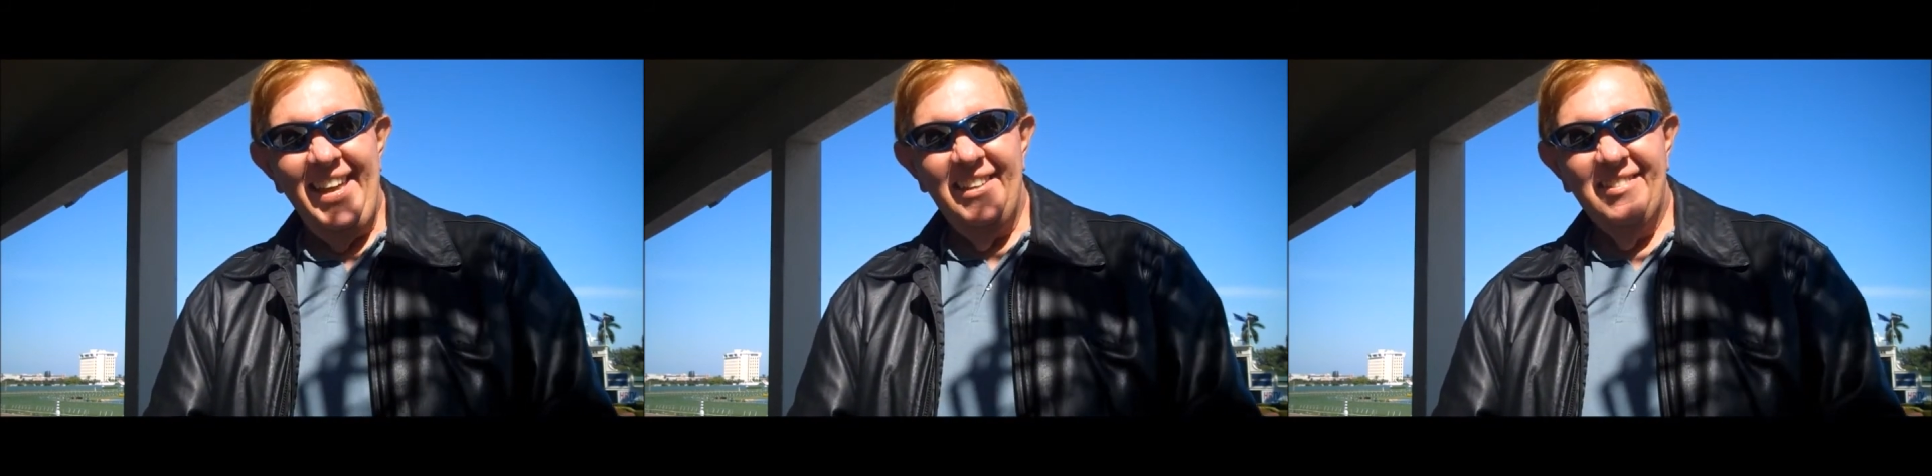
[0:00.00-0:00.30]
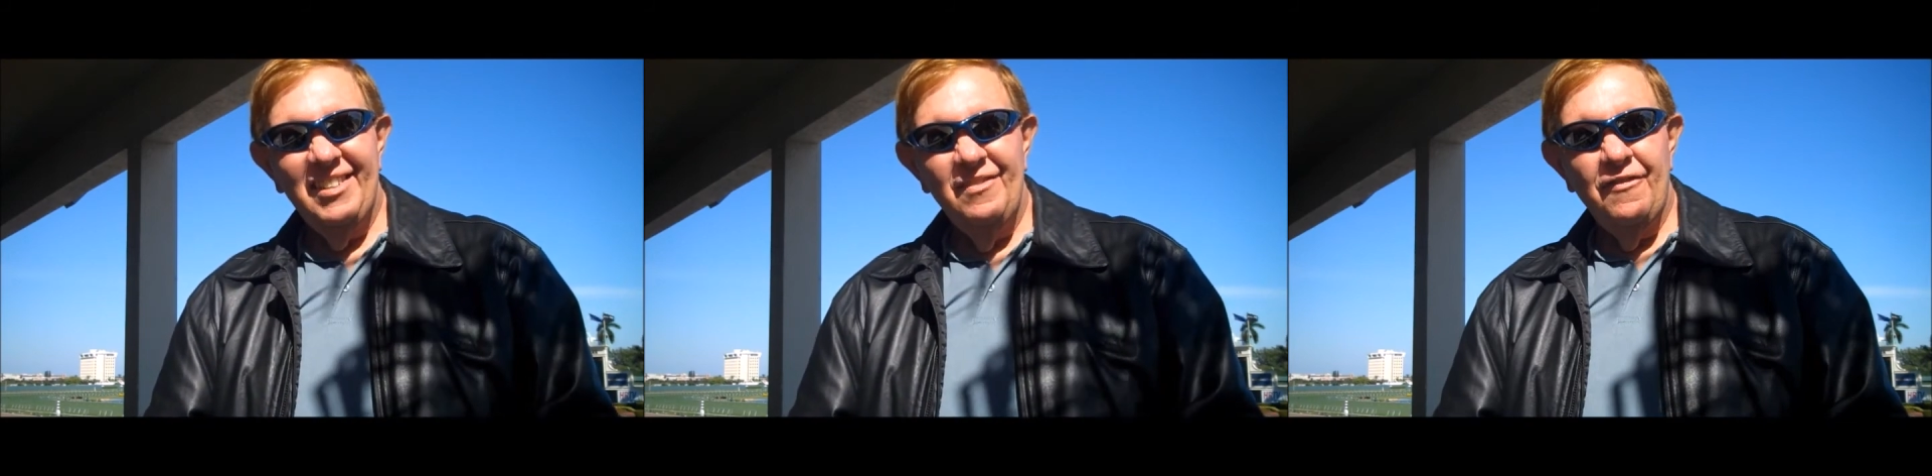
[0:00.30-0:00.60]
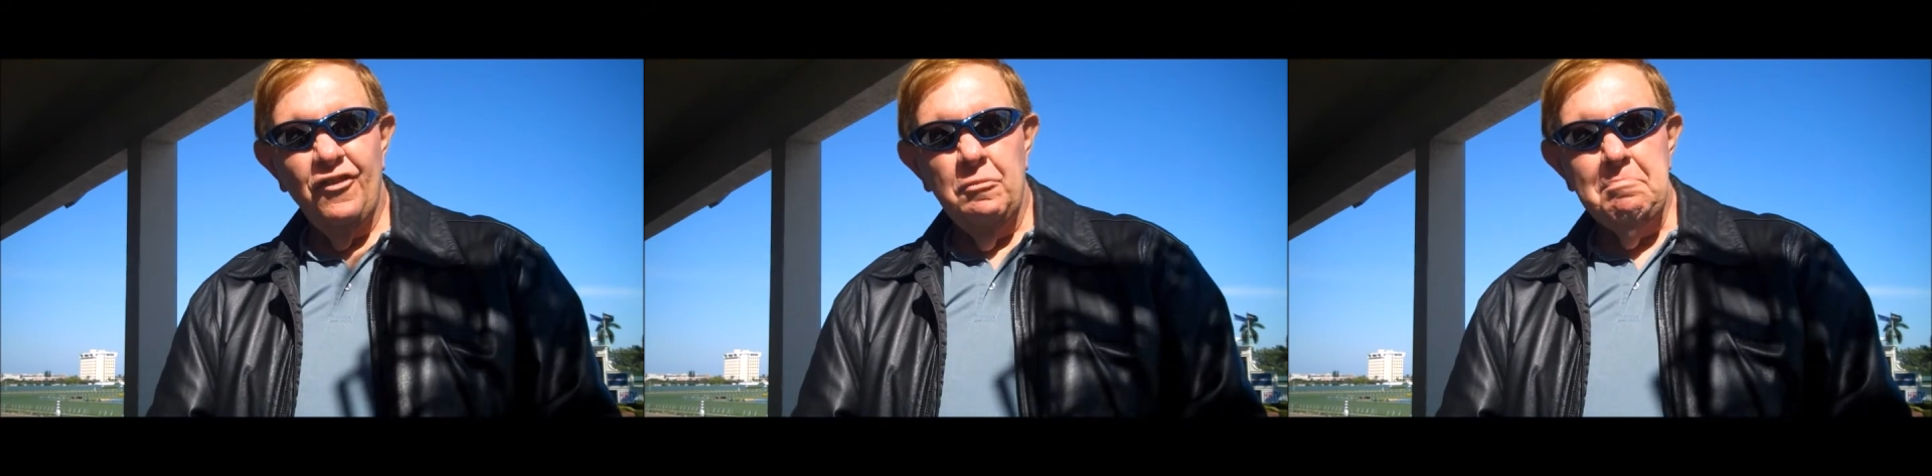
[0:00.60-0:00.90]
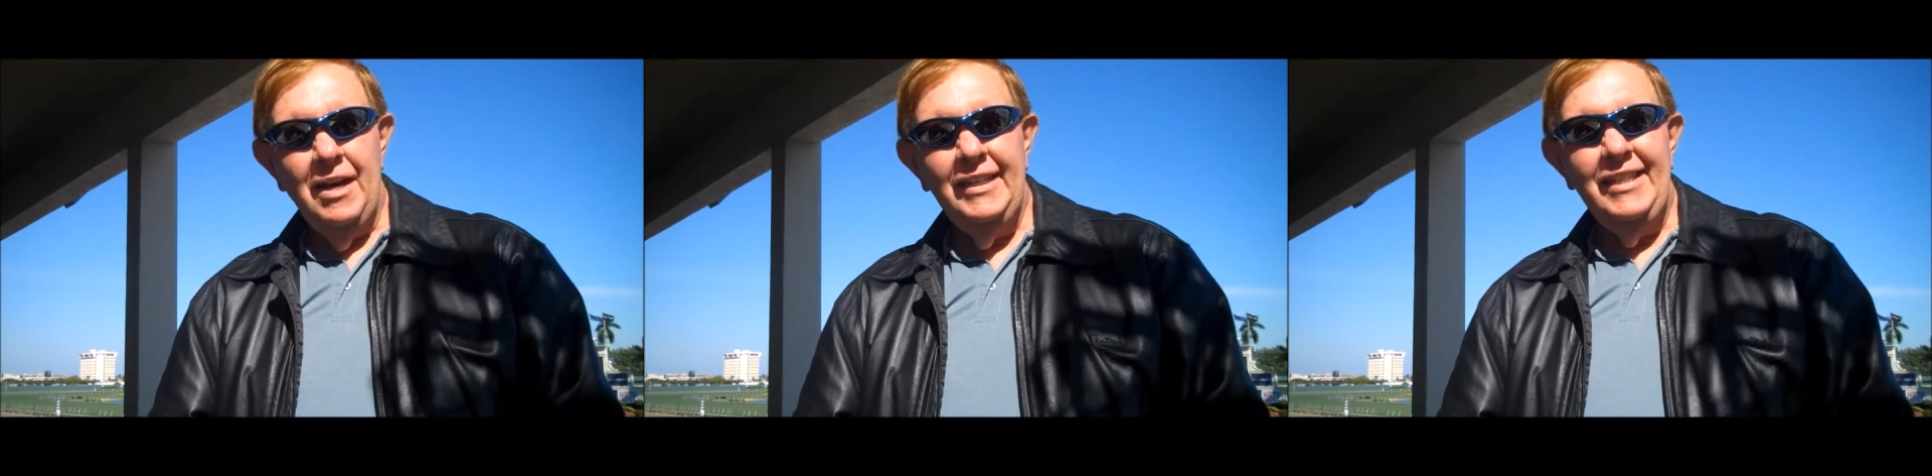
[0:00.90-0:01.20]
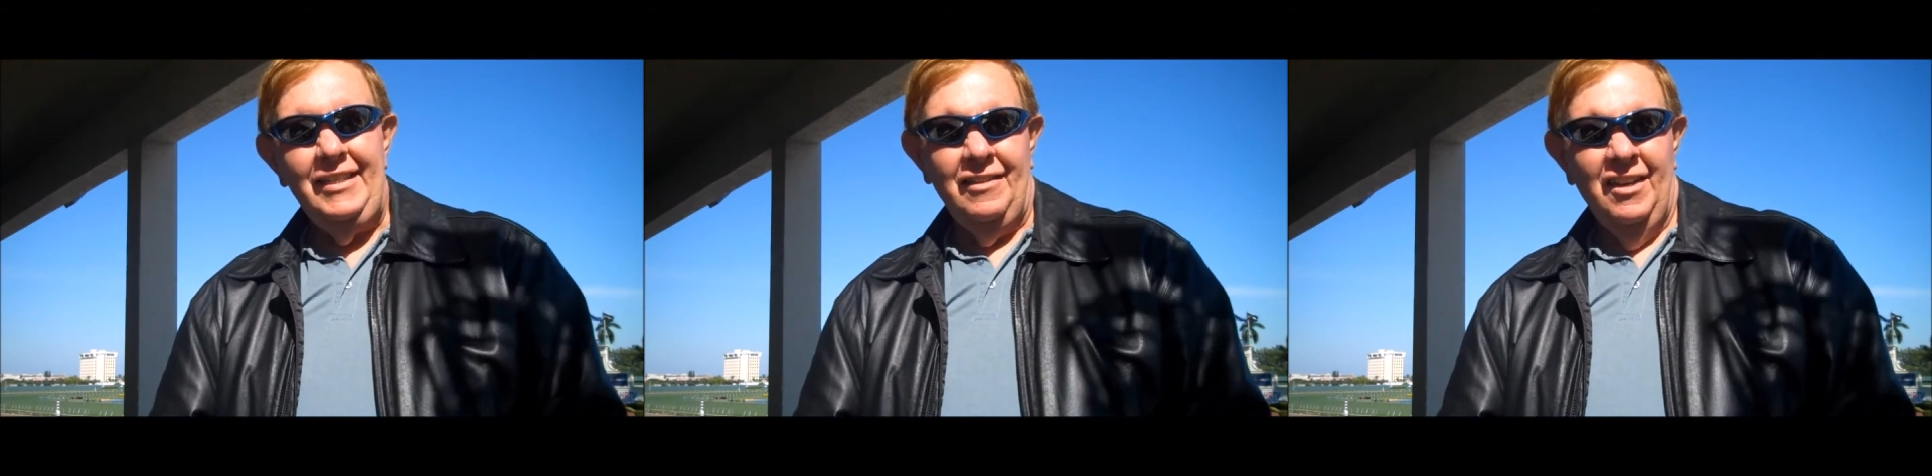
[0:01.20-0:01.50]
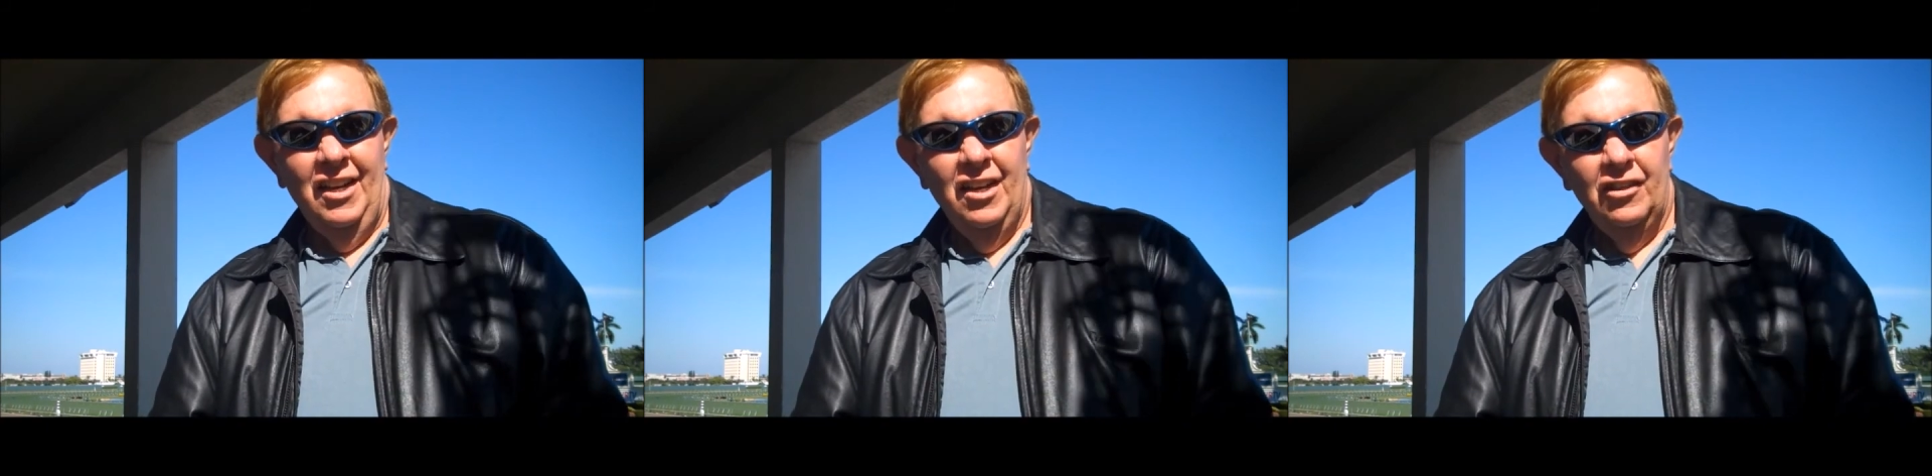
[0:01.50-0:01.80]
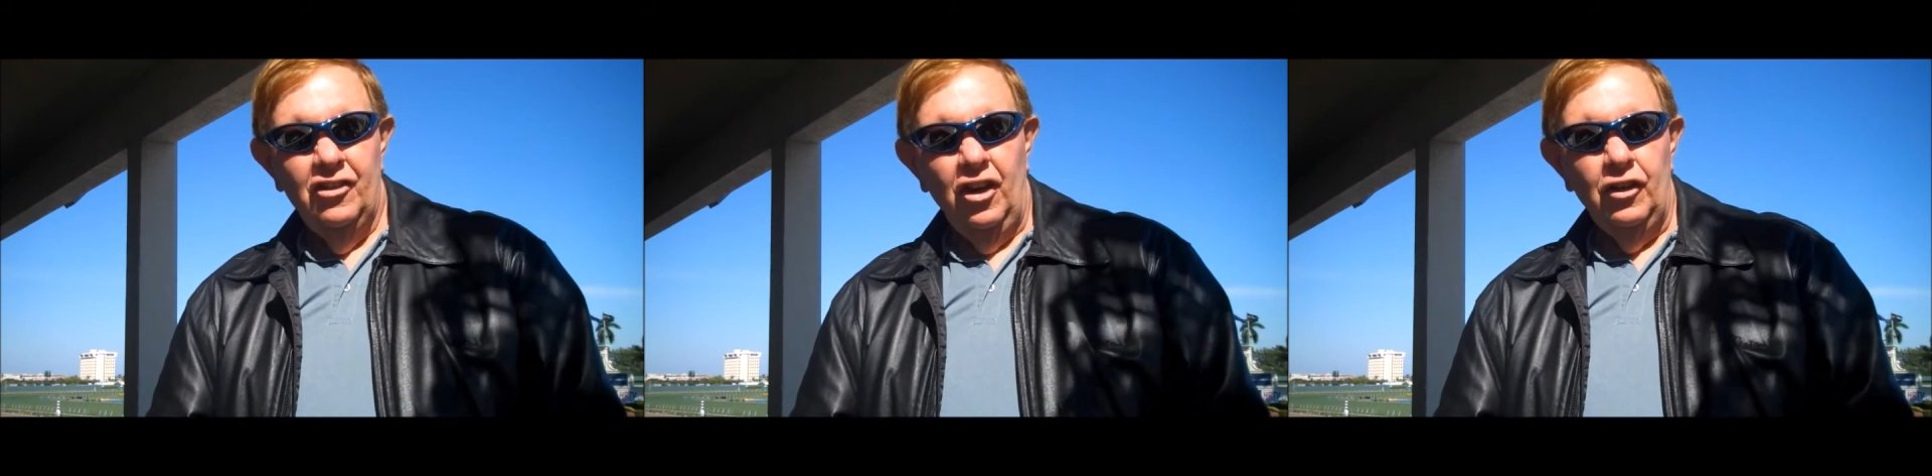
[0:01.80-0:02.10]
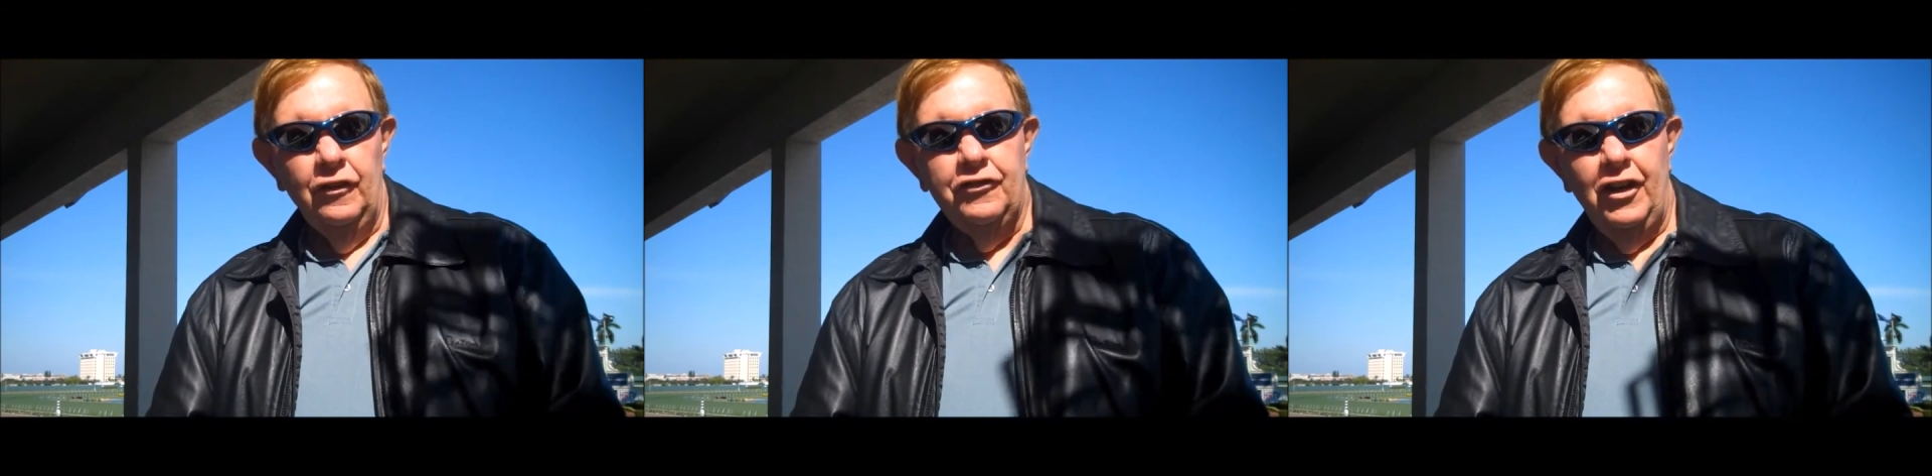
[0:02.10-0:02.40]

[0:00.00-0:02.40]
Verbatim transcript: Eskin for Money, daughter of